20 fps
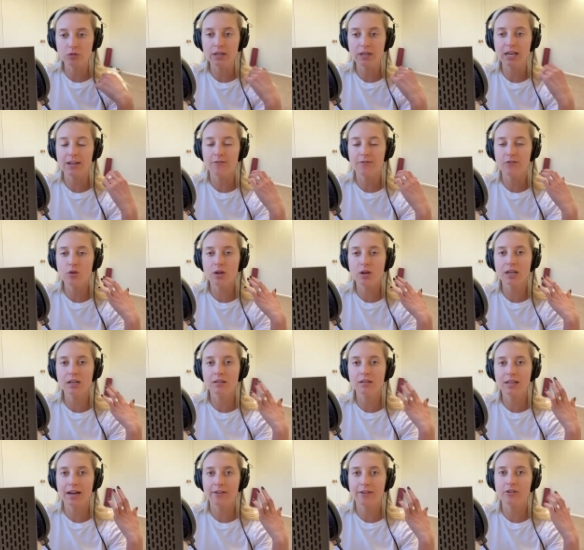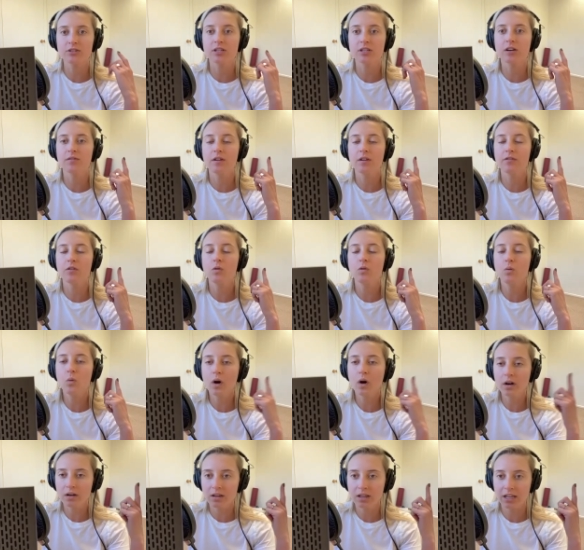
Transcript: And if you can allow yourself even one